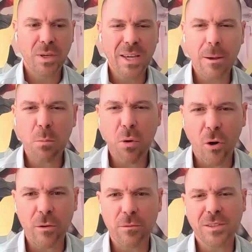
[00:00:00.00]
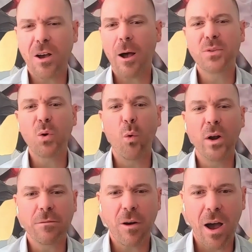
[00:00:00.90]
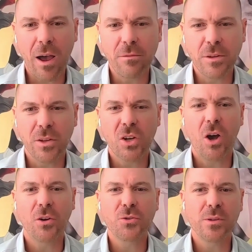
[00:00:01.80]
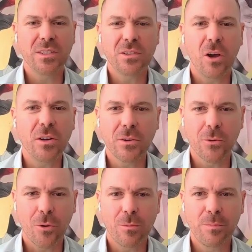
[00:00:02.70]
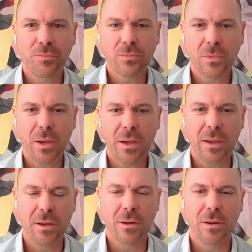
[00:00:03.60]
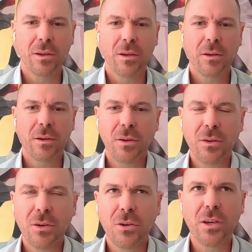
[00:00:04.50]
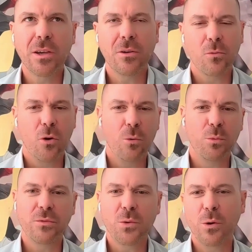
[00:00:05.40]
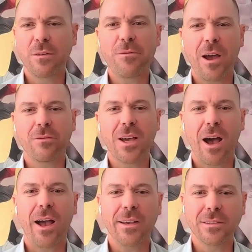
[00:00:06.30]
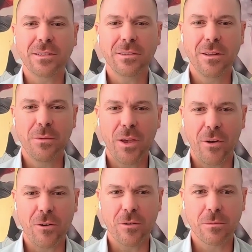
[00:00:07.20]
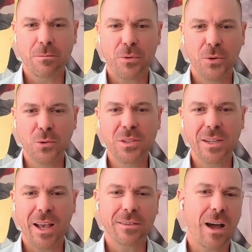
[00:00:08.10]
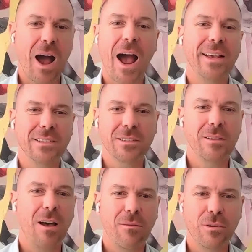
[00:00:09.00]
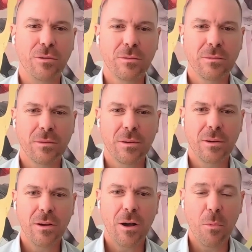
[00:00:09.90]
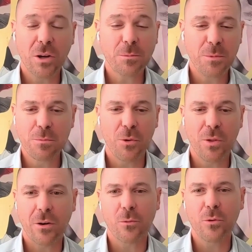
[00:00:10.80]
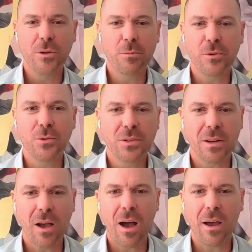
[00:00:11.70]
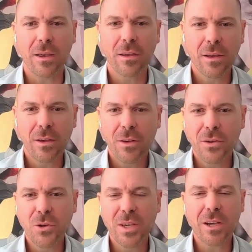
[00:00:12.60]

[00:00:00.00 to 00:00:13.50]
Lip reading: became a part of a top 25 in the country study group. And you get in a room with 25 guys that are producing at the highest level. Amongst people that are really producing high, you